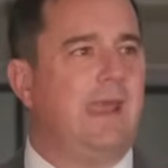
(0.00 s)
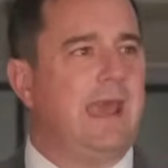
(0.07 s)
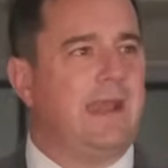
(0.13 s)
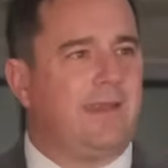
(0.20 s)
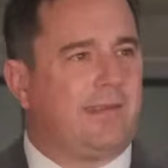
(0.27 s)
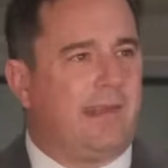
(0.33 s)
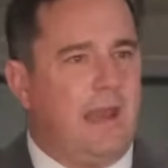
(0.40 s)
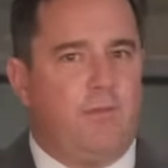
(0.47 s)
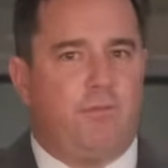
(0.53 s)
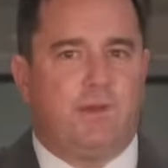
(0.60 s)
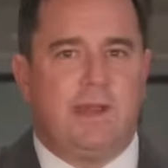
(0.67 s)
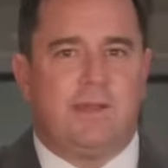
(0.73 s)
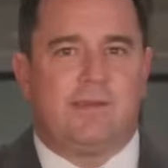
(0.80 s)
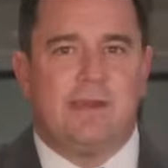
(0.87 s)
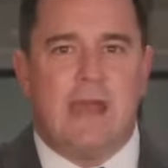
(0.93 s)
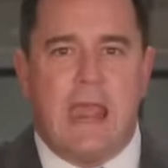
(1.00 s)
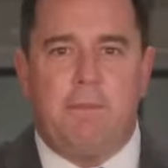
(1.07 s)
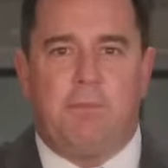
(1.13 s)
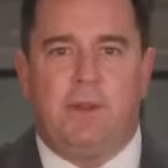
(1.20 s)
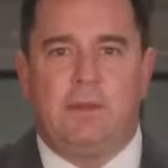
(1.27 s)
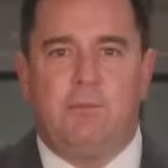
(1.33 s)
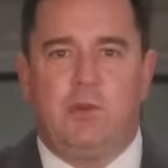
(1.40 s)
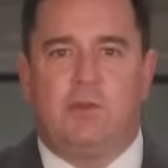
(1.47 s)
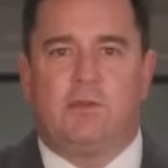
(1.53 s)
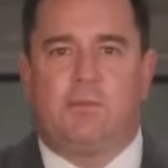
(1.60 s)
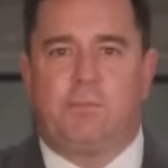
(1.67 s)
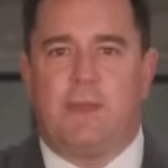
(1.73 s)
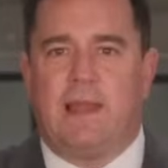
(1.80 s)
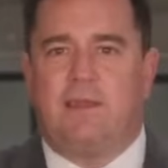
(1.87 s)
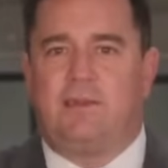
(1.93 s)
and it's left its neighbouring
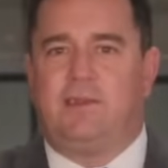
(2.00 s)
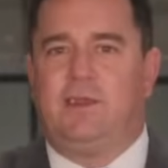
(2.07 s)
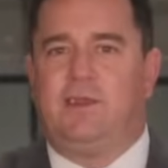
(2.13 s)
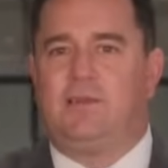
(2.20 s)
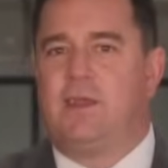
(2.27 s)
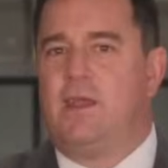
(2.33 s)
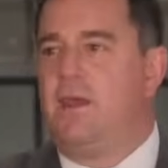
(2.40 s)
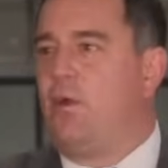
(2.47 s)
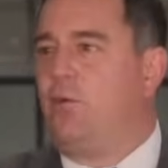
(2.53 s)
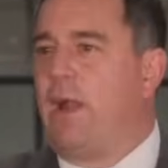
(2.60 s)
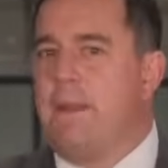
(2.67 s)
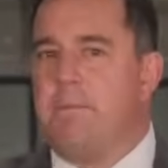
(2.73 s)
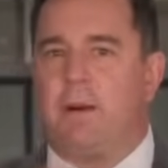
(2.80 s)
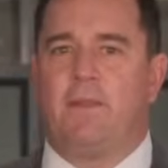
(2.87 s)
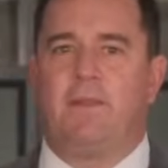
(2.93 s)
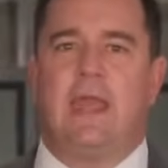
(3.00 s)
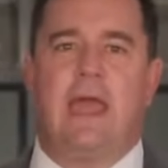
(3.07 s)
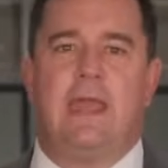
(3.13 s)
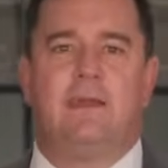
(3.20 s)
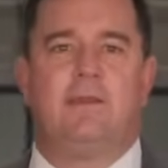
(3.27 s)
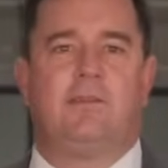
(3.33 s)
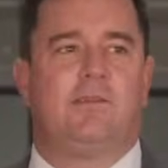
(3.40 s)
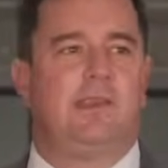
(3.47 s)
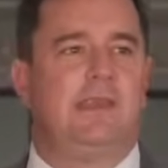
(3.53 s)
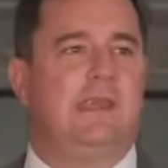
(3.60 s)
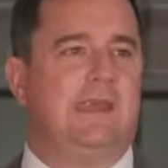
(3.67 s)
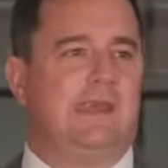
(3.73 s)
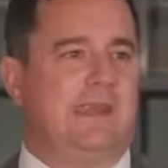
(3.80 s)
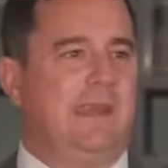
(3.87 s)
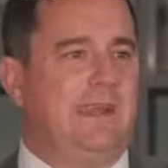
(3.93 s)
municipalities run by the ANC
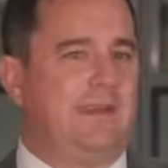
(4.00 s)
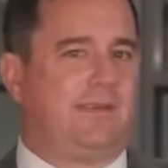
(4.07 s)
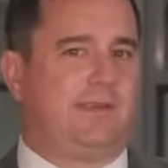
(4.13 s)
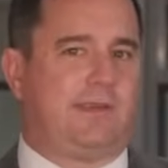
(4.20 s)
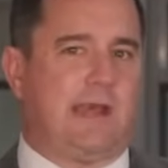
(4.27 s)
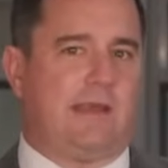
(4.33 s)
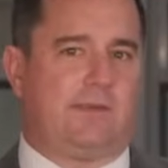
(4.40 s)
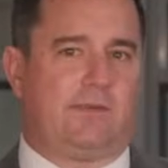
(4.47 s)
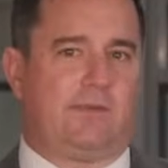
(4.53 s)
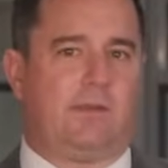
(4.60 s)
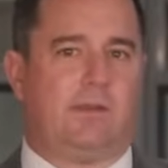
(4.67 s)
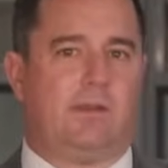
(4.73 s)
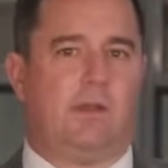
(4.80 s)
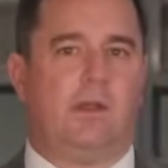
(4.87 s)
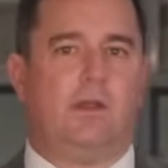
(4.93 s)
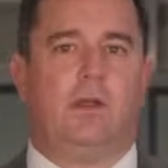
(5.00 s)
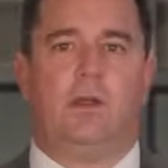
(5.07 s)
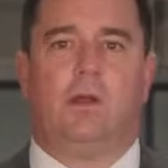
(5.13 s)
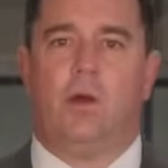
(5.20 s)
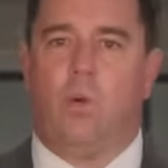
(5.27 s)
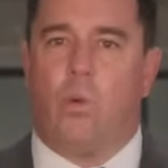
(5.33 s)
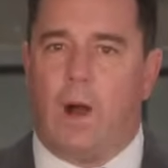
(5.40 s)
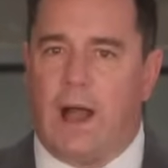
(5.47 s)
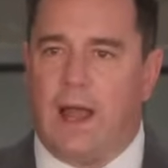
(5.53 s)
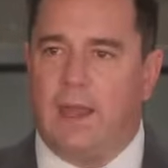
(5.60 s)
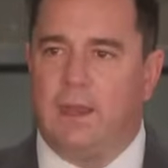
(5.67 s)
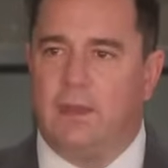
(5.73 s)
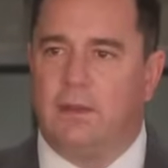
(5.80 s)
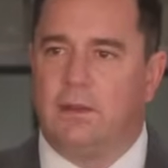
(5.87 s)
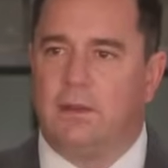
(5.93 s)
in its dust.
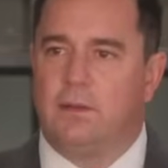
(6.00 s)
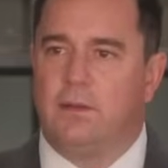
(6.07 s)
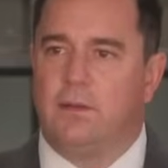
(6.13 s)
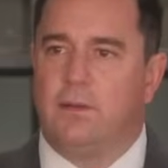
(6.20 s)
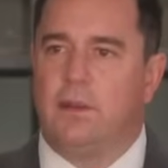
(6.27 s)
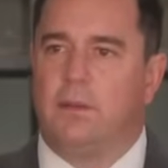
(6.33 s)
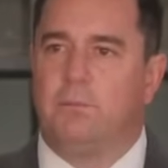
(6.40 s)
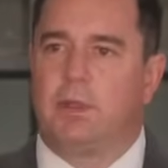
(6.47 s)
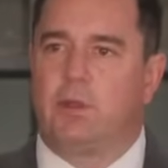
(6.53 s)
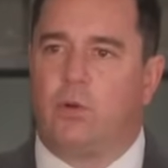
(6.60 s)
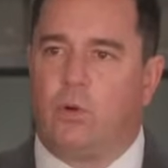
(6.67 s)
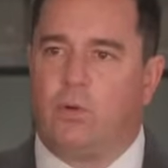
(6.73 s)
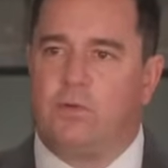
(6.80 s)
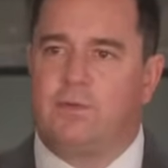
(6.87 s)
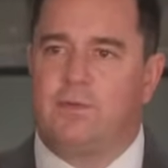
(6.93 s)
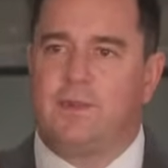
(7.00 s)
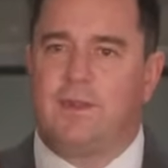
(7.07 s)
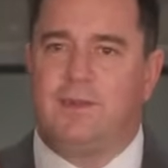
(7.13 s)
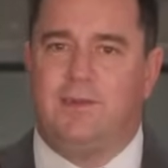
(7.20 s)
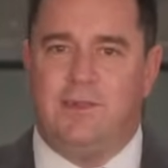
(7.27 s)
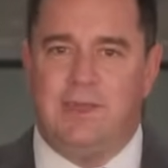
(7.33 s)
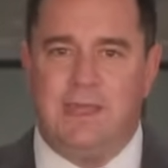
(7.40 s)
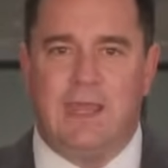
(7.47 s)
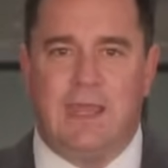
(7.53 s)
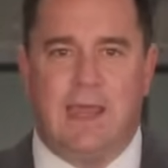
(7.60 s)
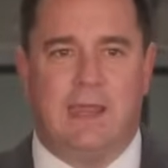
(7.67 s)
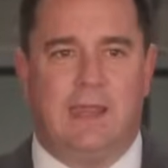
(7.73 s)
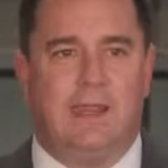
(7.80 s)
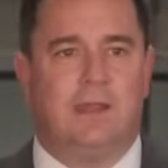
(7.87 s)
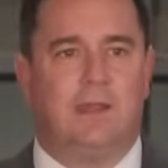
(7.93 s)
Why? Because the
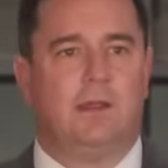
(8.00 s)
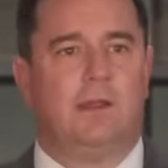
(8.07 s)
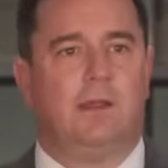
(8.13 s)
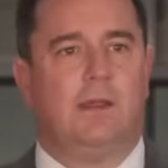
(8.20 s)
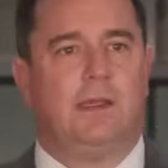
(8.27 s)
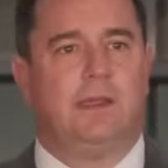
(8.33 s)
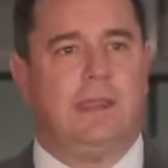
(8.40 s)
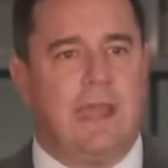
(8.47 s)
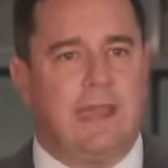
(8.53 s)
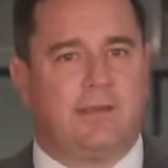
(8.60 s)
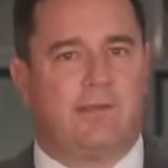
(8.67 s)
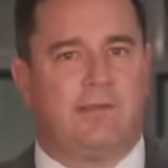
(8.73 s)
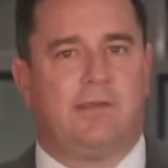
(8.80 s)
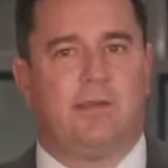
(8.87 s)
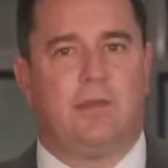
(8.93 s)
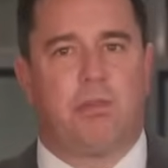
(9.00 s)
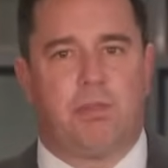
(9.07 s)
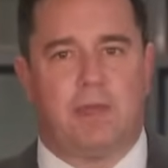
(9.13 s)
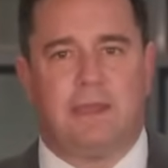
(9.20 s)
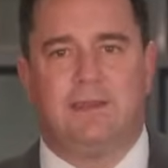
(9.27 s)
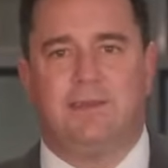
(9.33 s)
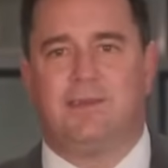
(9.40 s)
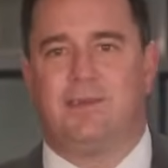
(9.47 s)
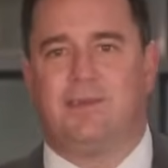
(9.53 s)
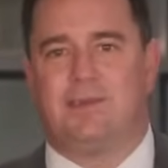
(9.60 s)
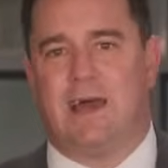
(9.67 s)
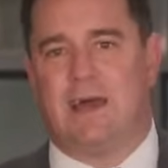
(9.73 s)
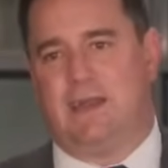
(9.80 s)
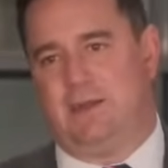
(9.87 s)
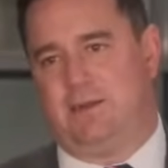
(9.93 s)
DA gets things
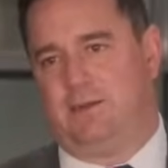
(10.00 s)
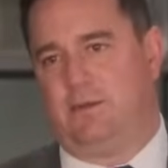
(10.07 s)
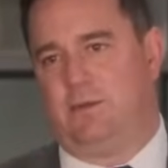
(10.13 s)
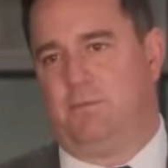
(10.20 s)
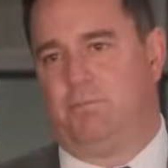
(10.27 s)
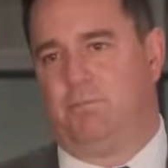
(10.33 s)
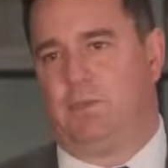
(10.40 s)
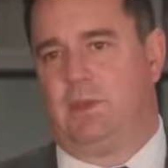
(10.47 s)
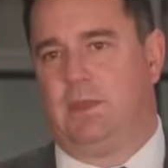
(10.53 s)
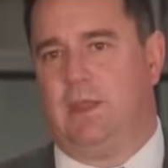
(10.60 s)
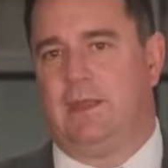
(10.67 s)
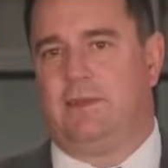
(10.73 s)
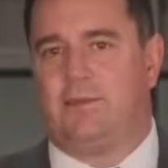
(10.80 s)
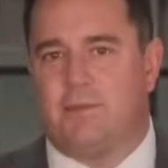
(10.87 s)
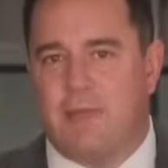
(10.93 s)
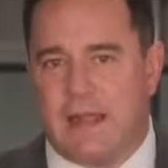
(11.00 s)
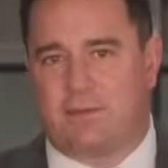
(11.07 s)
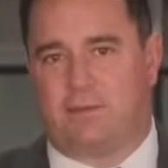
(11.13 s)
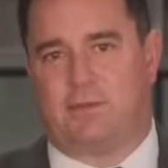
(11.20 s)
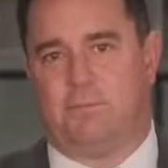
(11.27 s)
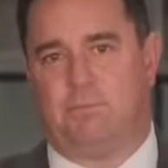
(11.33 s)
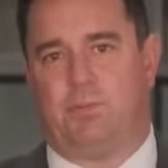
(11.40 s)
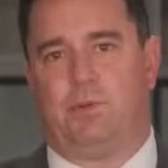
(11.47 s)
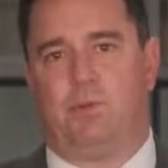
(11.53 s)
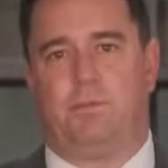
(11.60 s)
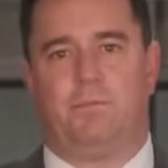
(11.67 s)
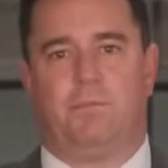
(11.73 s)
done. It's that simple.